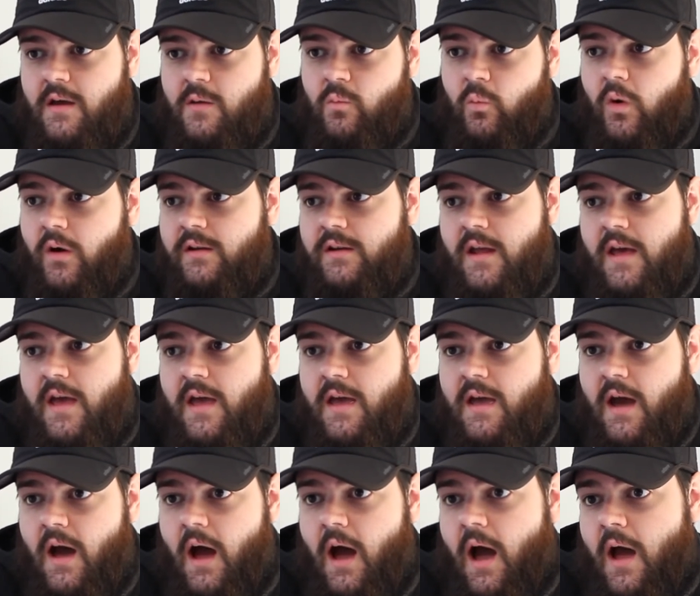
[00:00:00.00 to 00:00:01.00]
and one
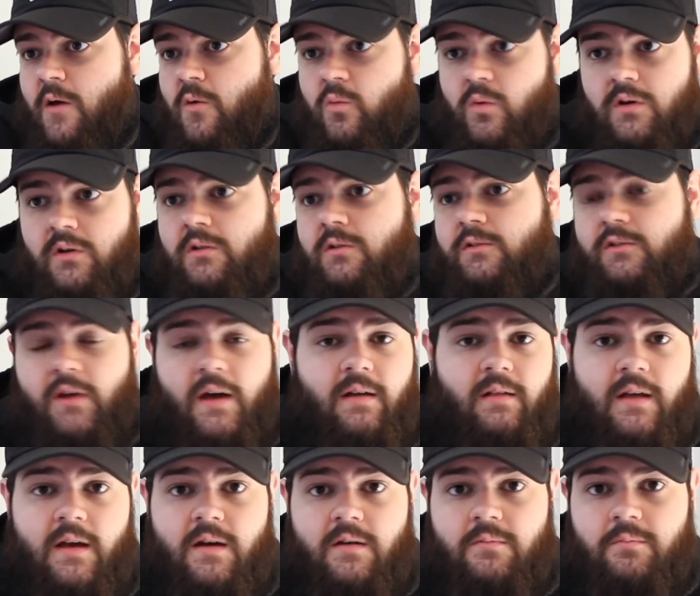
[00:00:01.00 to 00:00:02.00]
day I will
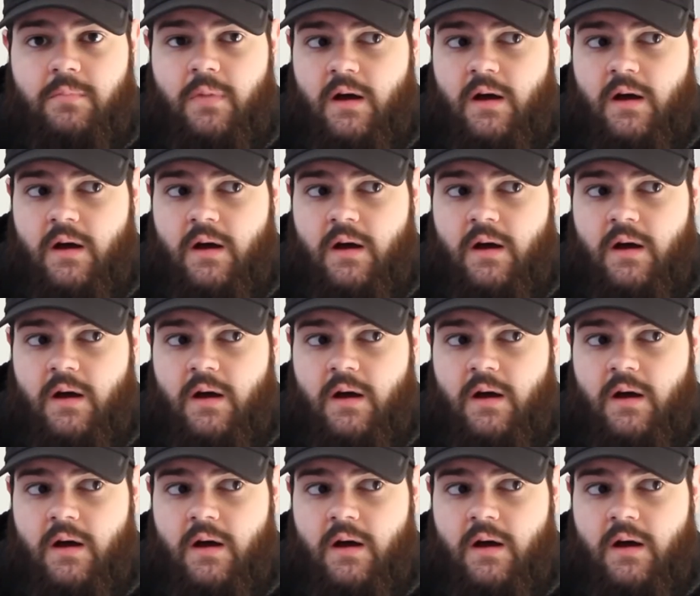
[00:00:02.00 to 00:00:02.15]
tell it,